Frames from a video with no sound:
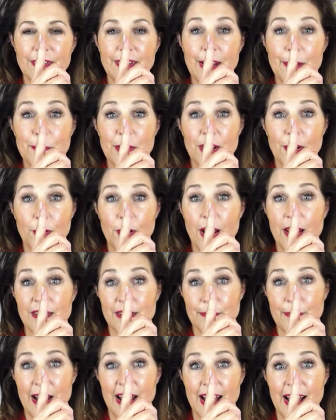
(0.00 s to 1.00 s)
Now I'm going to cross
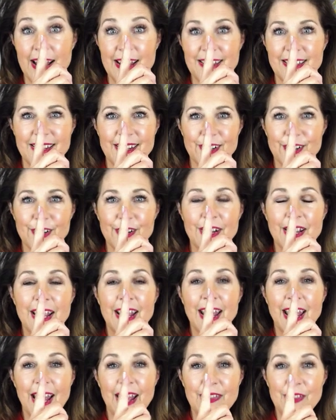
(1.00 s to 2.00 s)
my eyes here
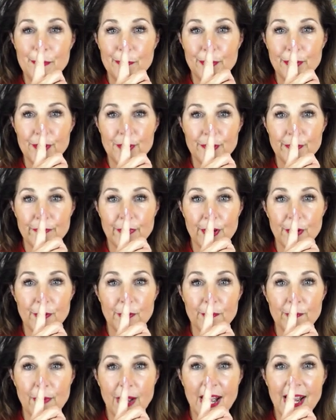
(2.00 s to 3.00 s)
and then put your finger
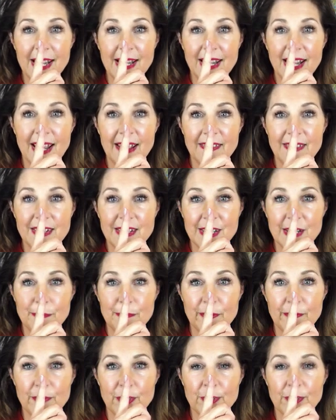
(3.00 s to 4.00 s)
right at the tip
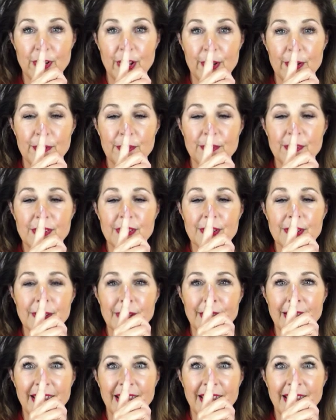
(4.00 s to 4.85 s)
of your nose.